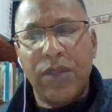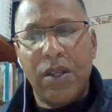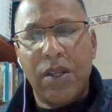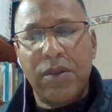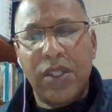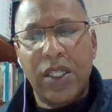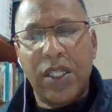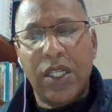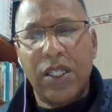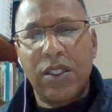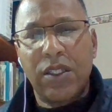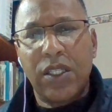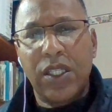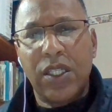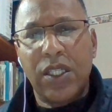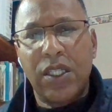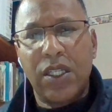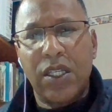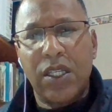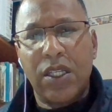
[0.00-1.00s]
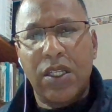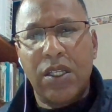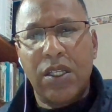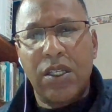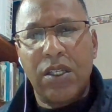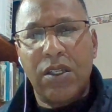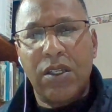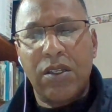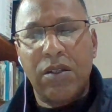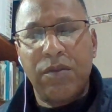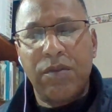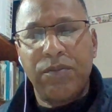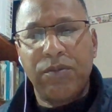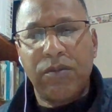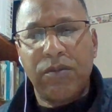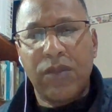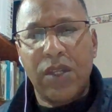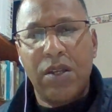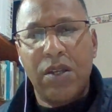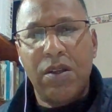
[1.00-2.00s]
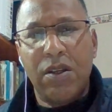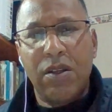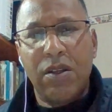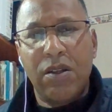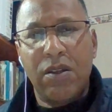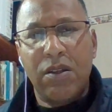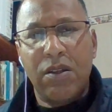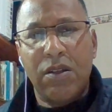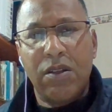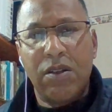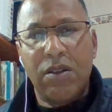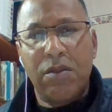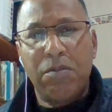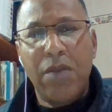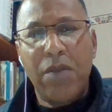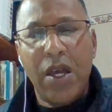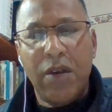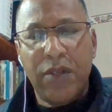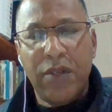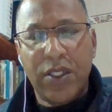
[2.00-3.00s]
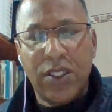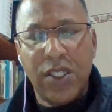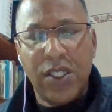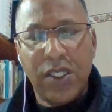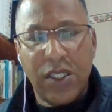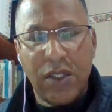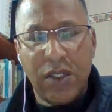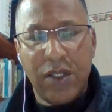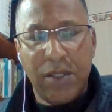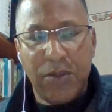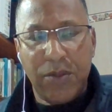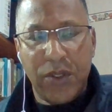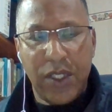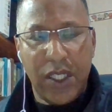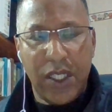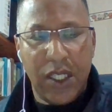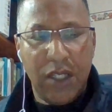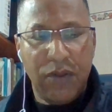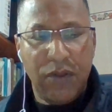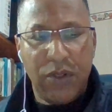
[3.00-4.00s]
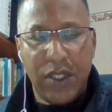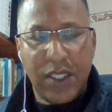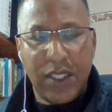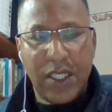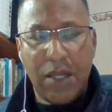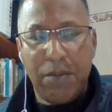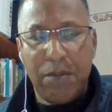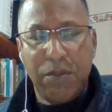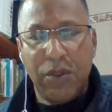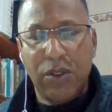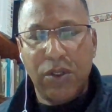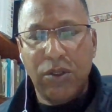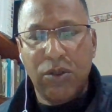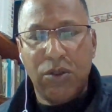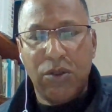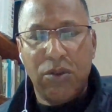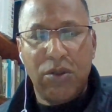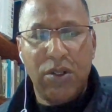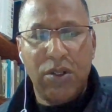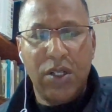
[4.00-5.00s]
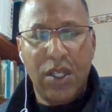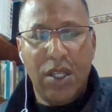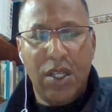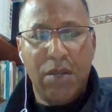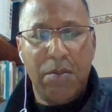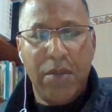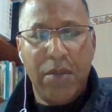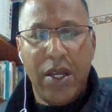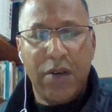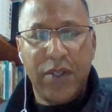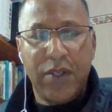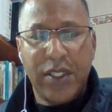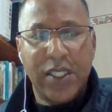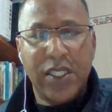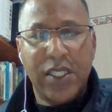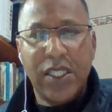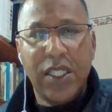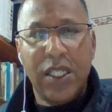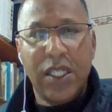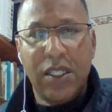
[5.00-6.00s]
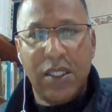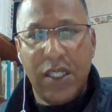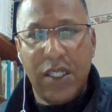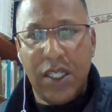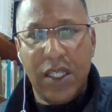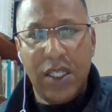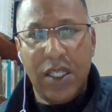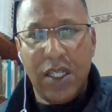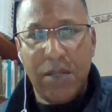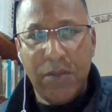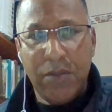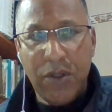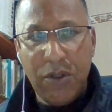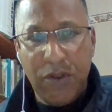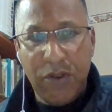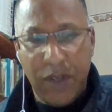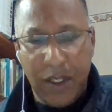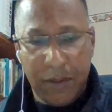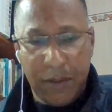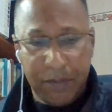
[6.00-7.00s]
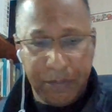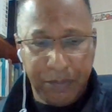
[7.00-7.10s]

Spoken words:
think the marriage ceremony, for example, or marriage scene in a movie.